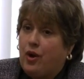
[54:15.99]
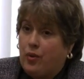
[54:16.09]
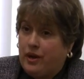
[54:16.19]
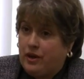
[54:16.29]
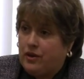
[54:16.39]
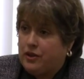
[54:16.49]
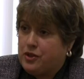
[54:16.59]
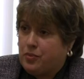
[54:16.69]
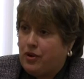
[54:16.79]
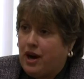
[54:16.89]
We know
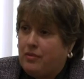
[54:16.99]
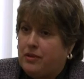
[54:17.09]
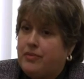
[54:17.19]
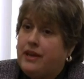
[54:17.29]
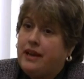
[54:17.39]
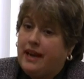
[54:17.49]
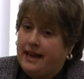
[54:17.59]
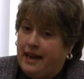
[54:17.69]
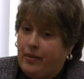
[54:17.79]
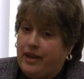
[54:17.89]
there's a problem,
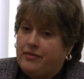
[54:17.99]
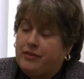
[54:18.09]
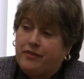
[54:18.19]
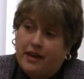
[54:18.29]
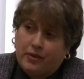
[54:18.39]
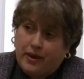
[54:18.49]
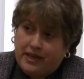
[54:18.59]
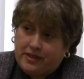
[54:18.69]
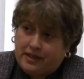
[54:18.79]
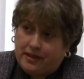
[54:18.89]
and now we have to find
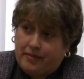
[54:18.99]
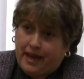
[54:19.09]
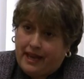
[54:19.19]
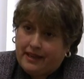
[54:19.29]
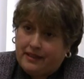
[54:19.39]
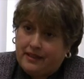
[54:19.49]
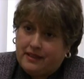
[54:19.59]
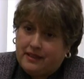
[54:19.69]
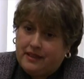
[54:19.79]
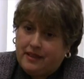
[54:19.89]
ways to combat it.
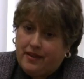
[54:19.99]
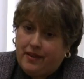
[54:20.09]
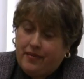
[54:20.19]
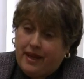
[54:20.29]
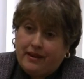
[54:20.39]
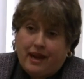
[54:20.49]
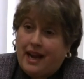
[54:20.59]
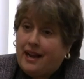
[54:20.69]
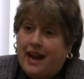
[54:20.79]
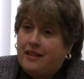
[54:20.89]
And
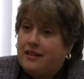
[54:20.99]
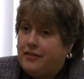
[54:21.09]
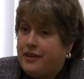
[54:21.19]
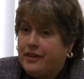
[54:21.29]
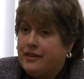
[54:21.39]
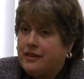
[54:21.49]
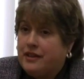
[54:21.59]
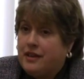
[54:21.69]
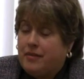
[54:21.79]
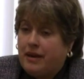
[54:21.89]
I live here.
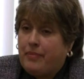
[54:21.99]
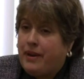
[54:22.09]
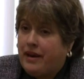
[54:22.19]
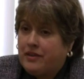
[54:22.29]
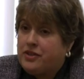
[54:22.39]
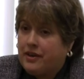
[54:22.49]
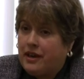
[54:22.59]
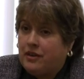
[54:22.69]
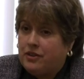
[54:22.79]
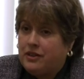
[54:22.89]
My parents are
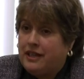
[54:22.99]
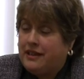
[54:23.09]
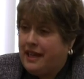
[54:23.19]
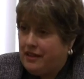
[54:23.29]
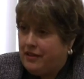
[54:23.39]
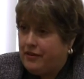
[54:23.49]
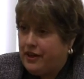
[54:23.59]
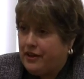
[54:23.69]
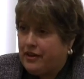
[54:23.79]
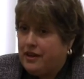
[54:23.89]
elderly. They live
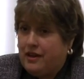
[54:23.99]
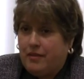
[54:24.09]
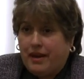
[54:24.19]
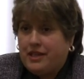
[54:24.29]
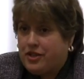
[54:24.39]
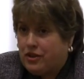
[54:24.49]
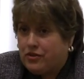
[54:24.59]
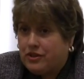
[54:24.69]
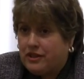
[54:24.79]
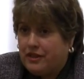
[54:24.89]
here. My
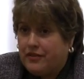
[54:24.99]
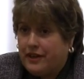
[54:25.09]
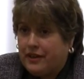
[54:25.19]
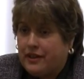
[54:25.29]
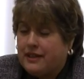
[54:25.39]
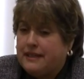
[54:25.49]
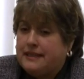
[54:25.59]
children live here.